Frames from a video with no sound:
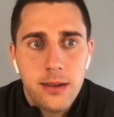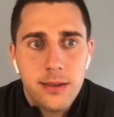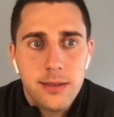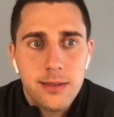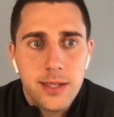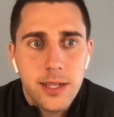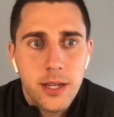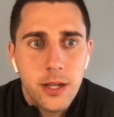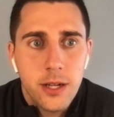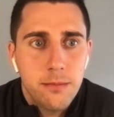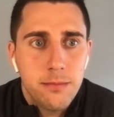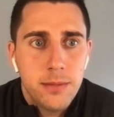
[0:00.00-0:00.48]

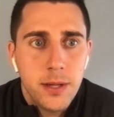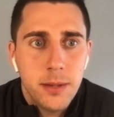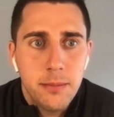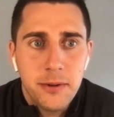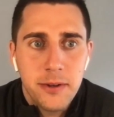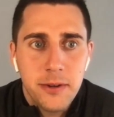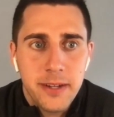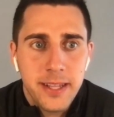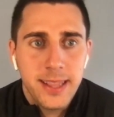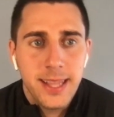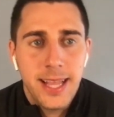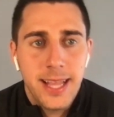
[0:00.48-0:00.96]
you know
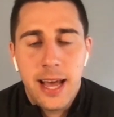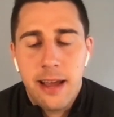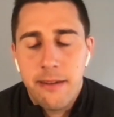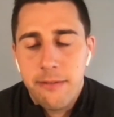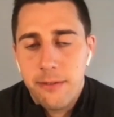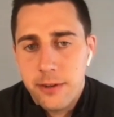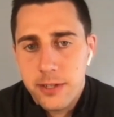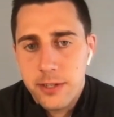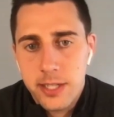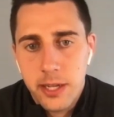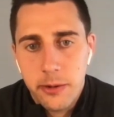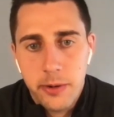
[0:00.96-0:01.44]
people can
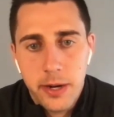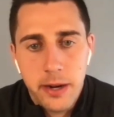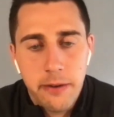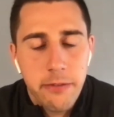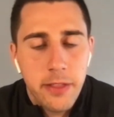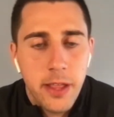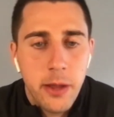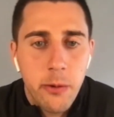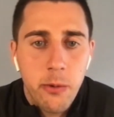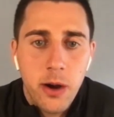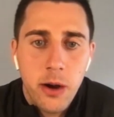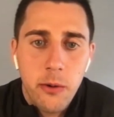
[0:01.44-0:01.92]
laugh or say
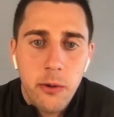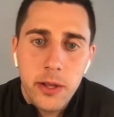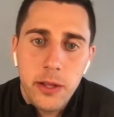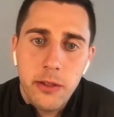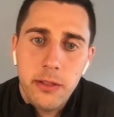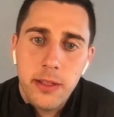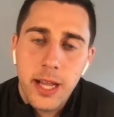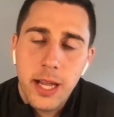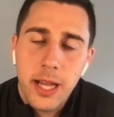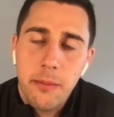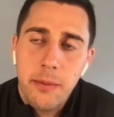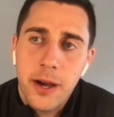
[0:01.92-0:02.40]
whatever they want when
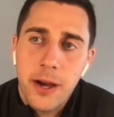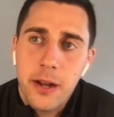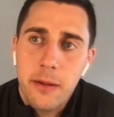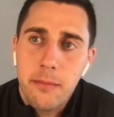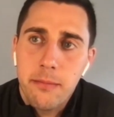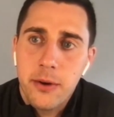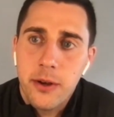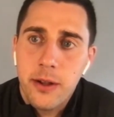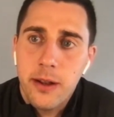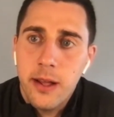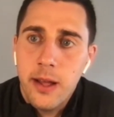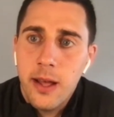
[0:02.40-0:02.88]
you think about
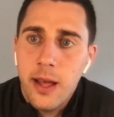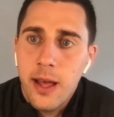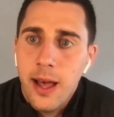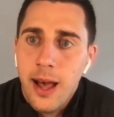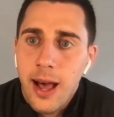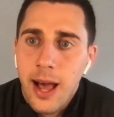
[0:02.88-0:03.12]
it but